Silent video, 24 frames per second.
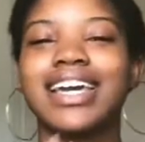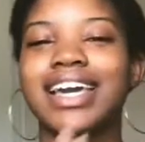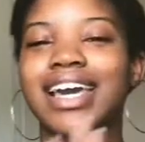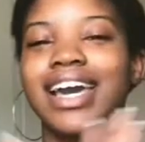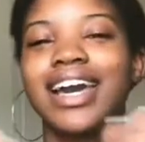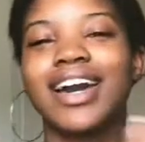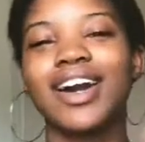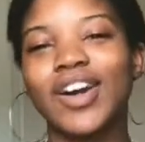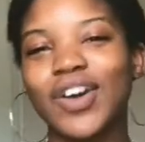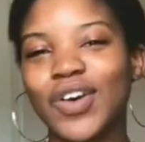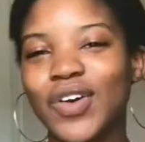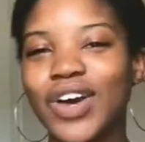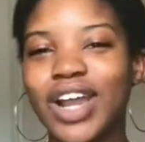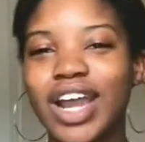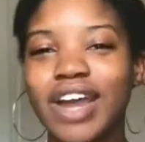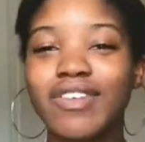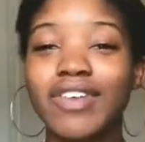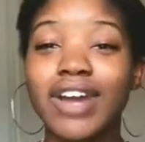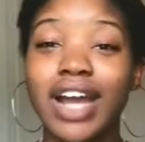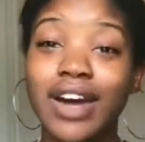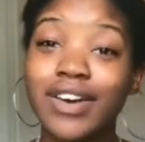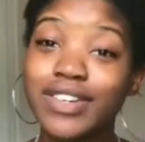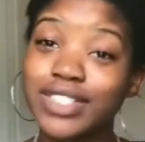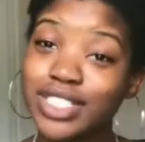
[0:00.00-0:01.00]
Whatever,
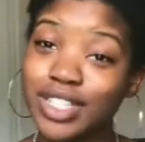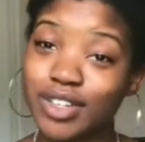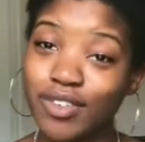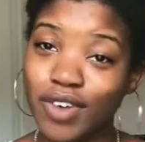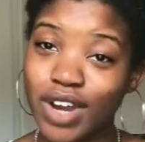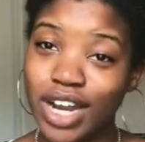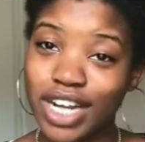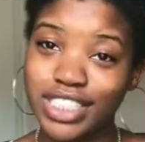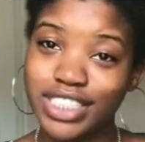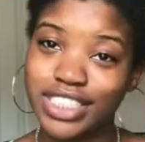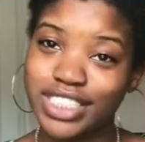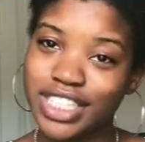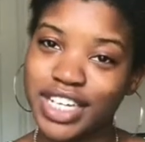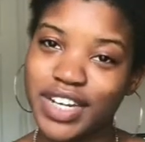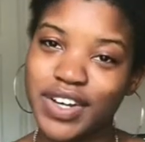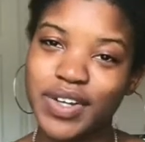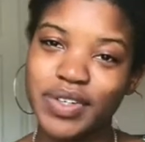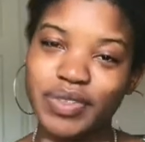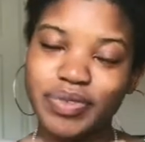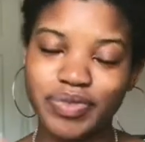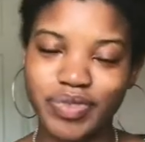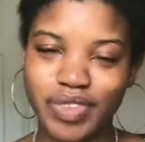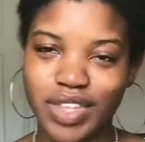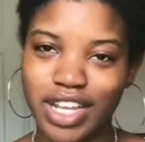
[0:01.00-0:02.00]
I was in a rush, so
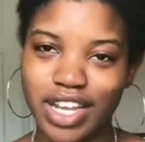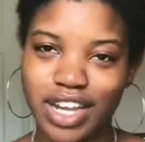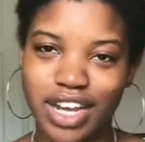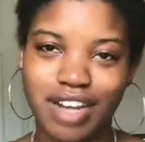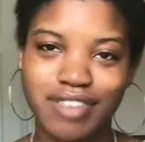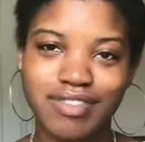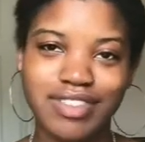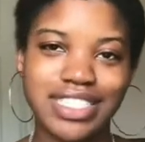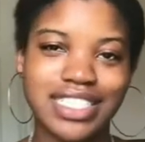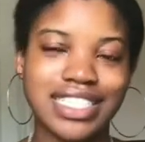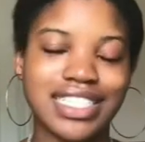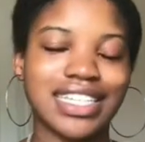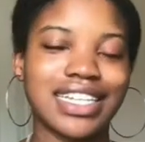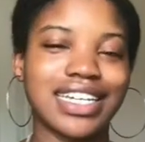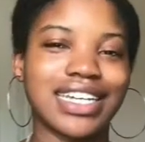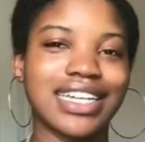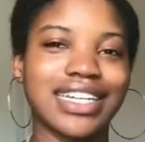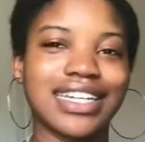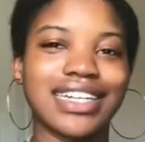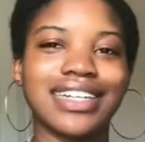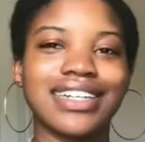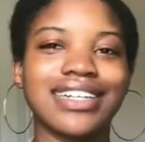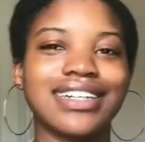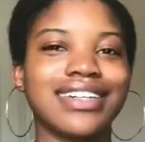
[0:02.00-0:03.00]
obviously
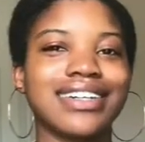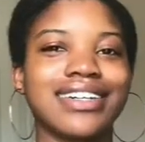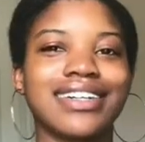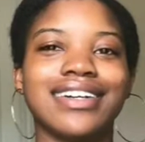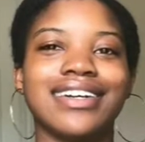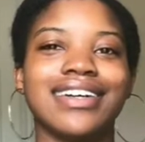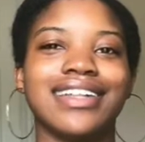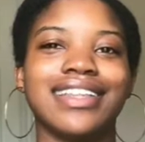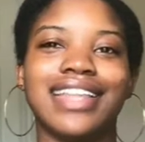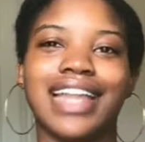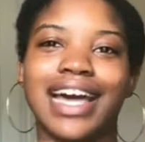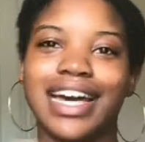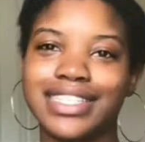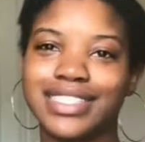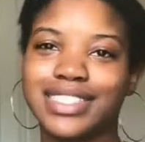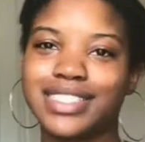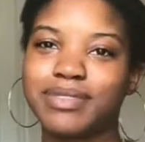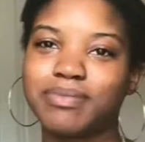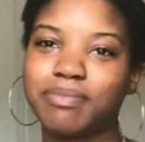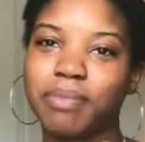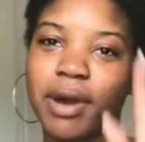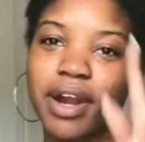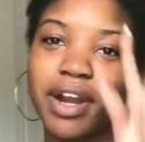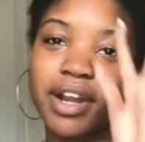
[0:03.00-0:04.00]
that's
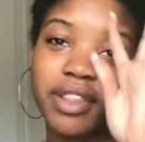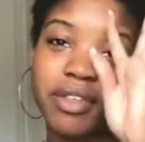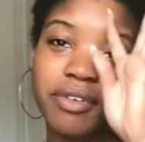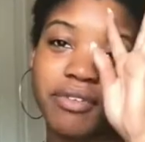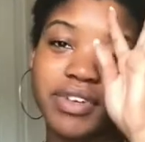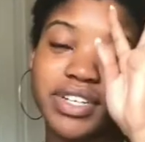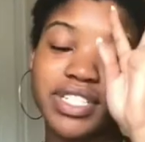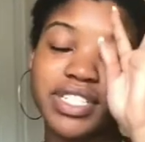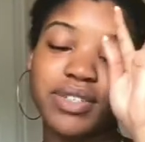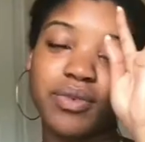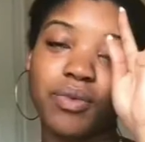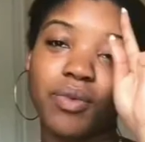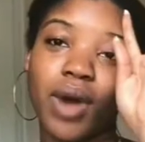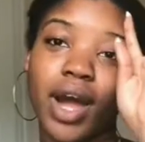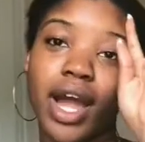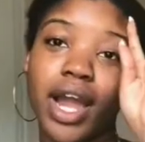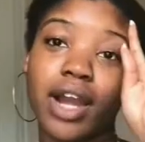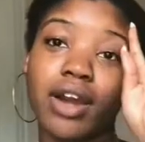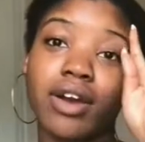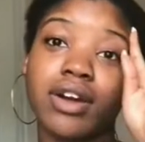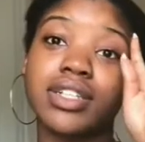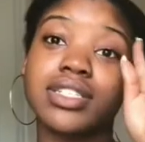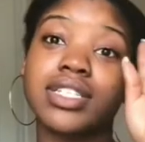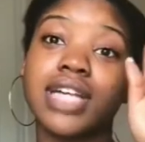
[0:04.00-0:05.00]
part of the reason why, or
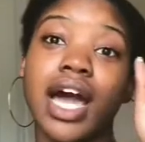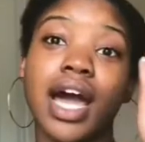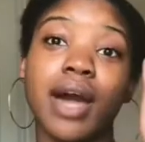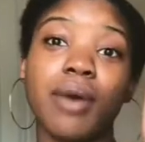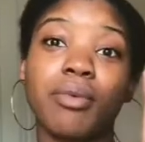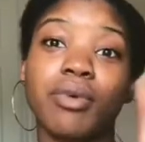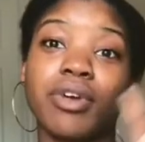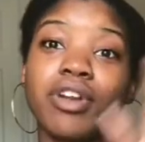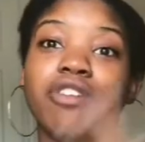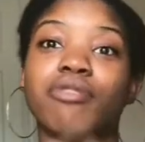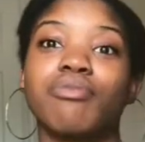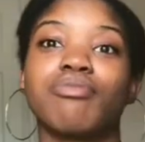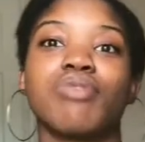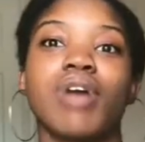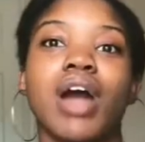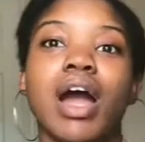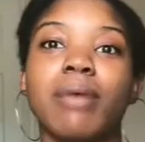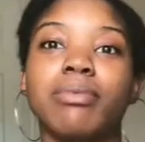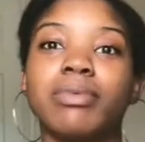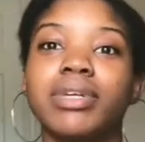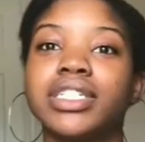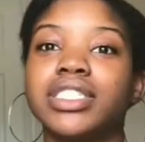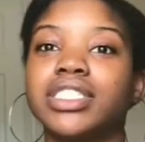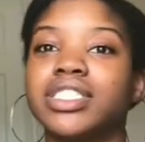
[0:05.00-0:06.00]
else I would have
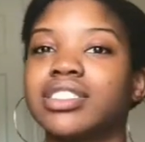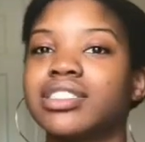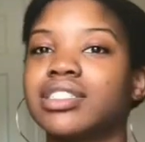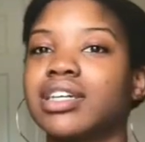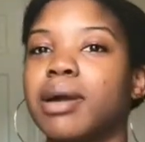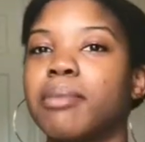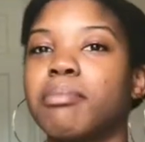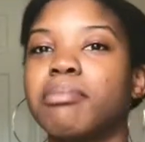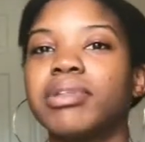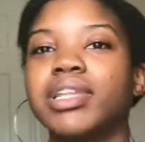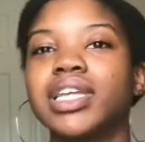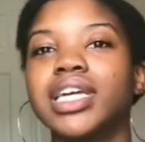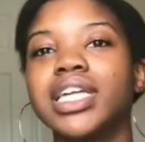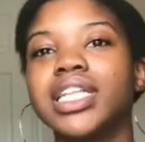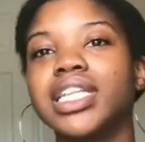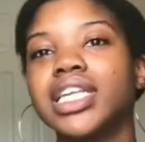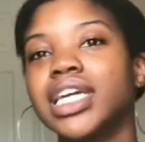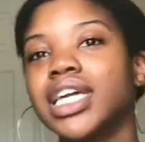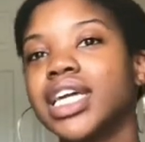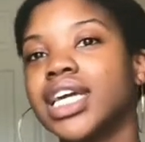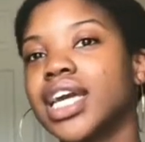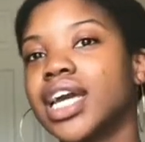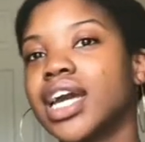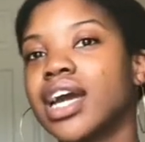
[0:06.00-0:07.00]
probably just
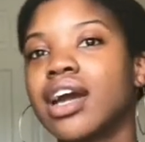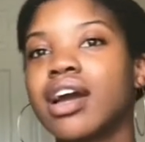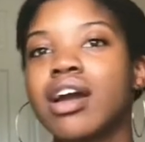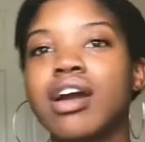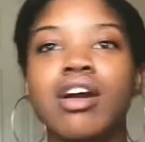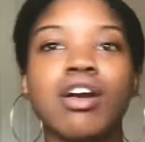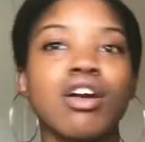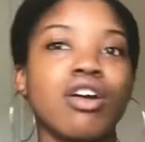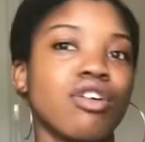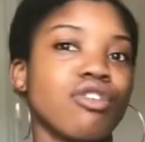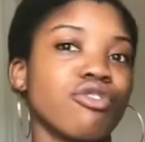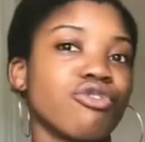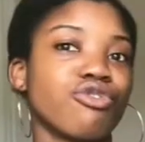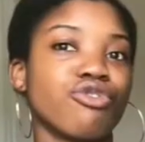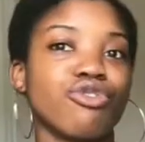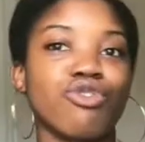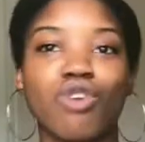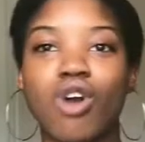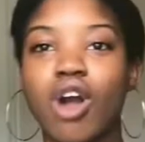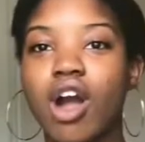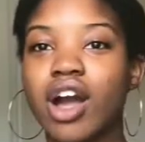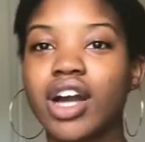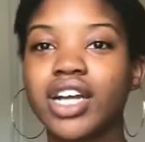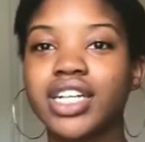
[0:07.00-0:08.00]
completely
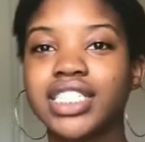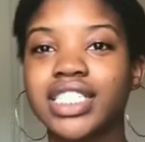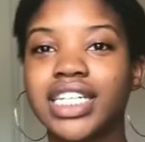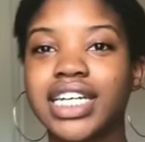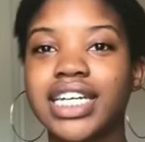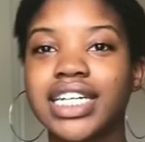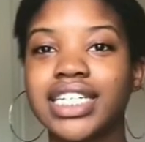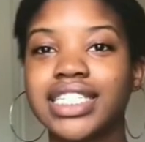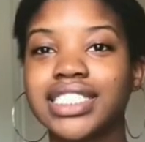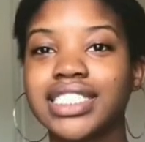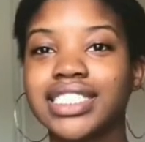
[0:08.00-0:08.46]
frogged it.